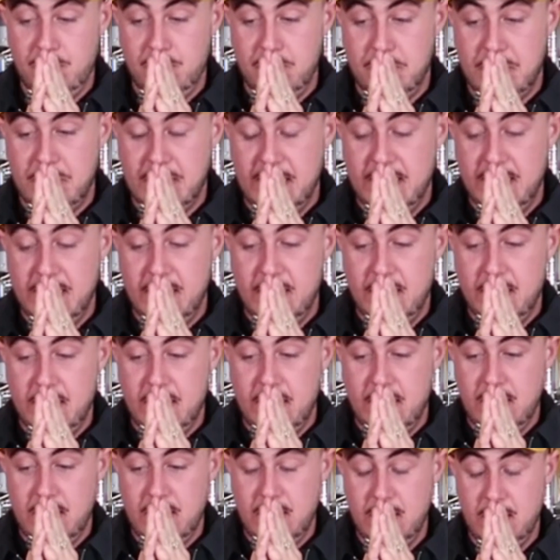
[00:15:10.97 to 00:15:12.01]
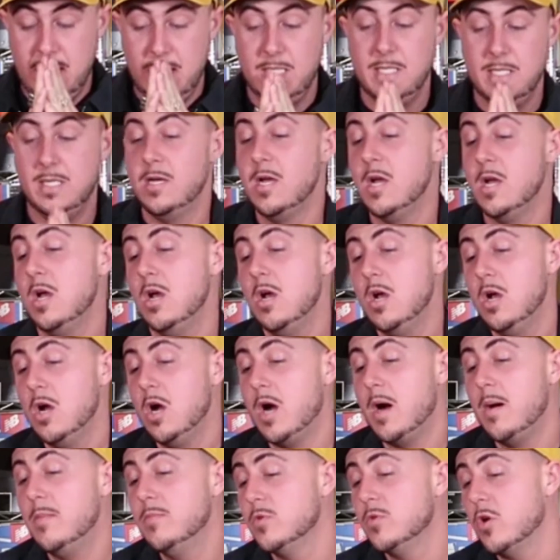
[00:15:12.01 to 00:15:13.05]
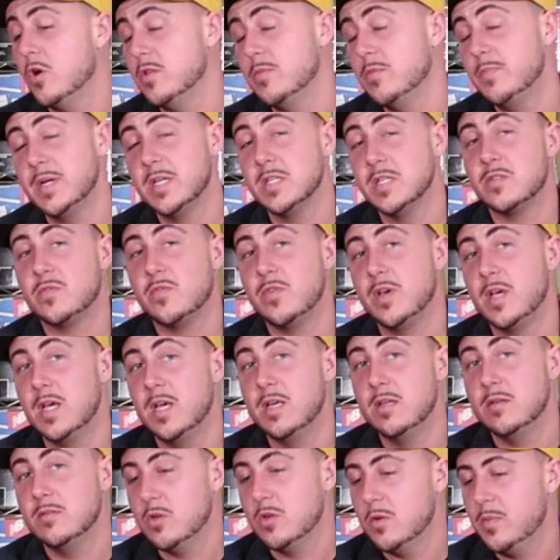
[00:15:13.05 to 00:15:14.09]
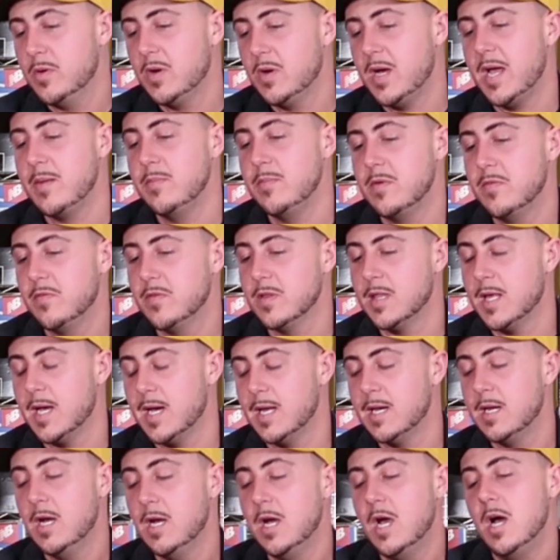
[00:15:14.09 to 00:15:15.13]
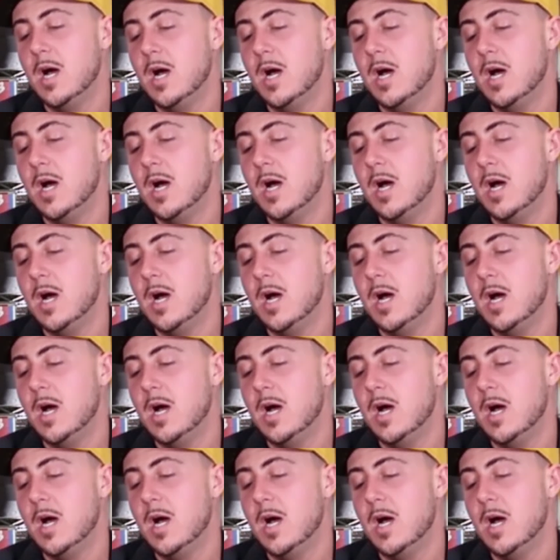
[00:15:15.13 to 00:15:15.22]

but I'm not the biggest fan. A lot of people hate me for that.